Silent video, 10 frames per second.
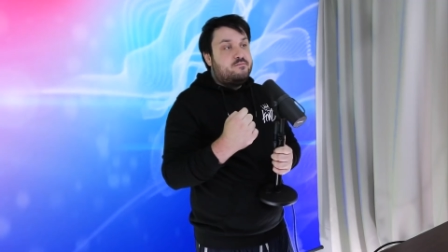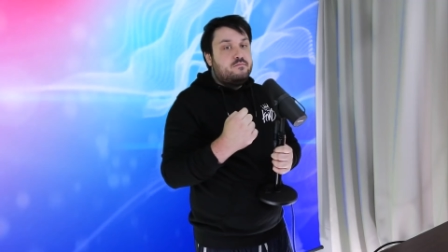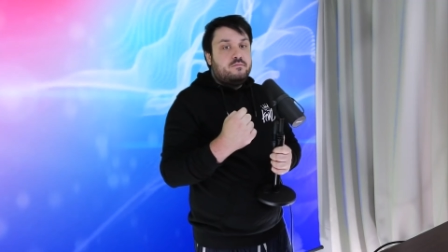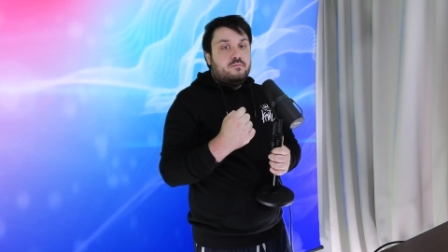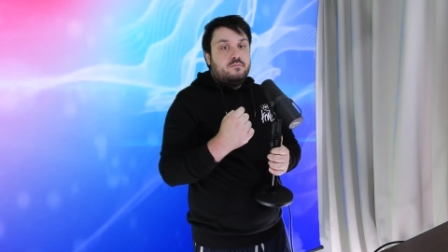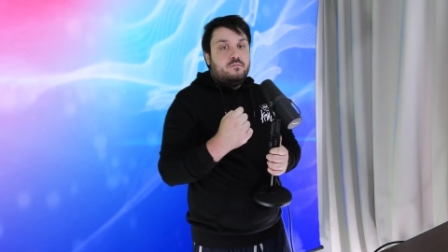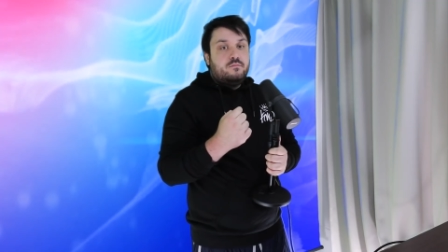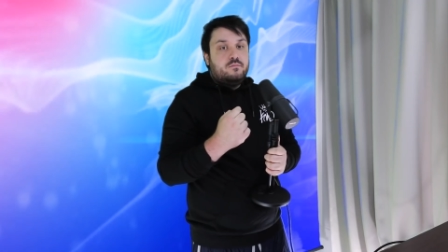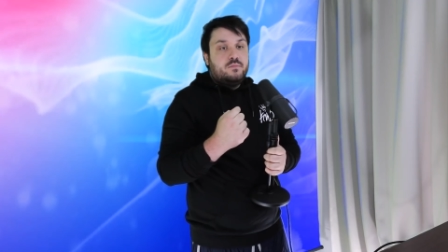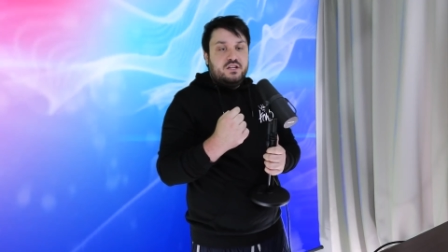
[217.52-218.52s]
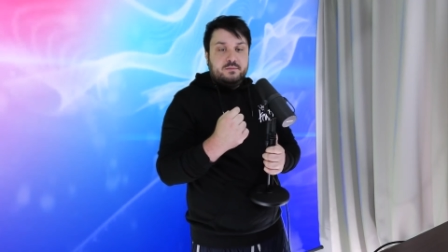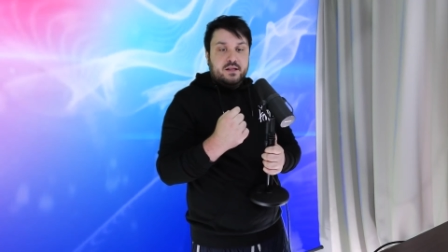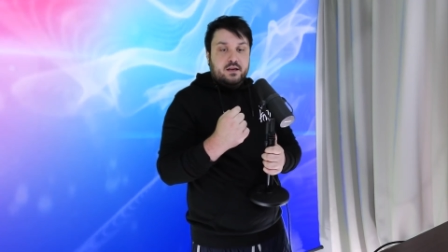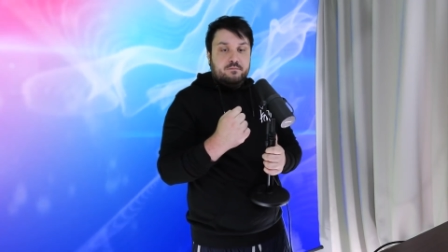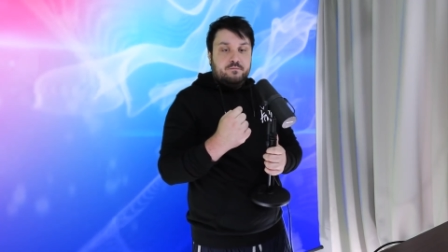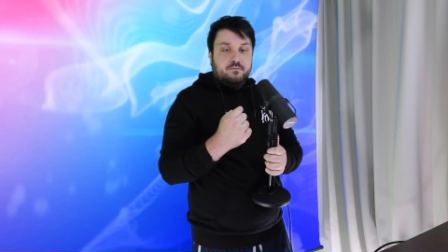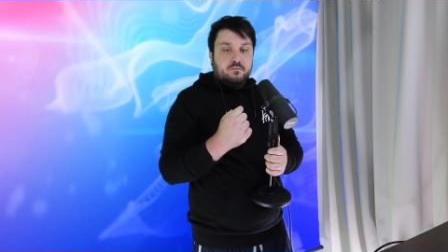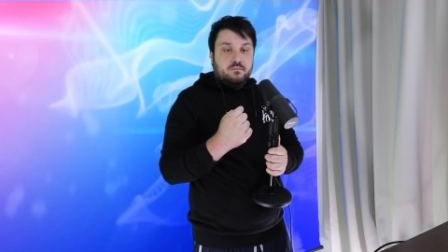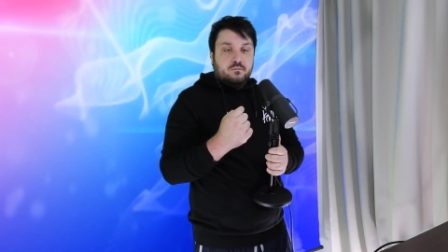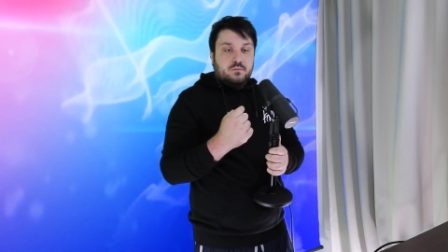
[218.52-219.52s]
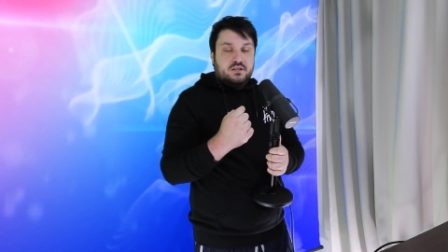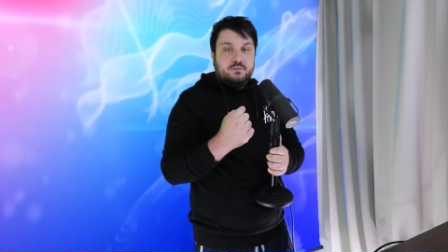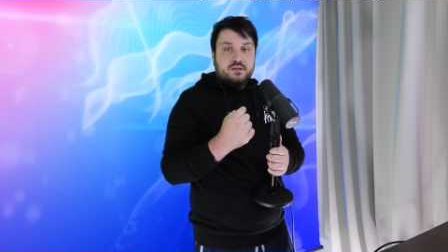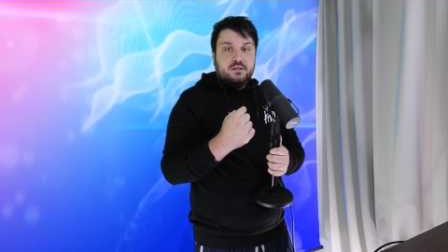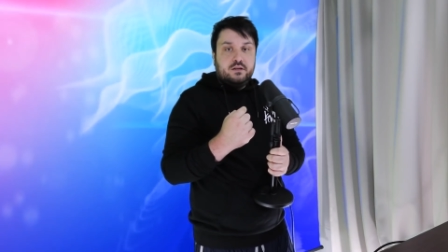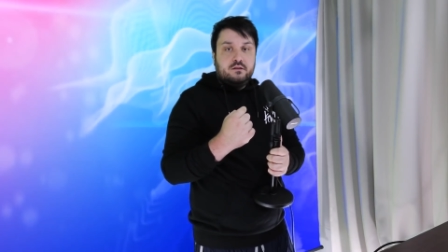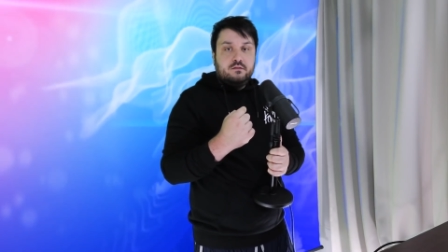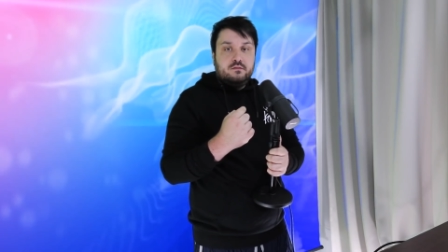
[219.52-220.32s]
Can you smell that? It smells like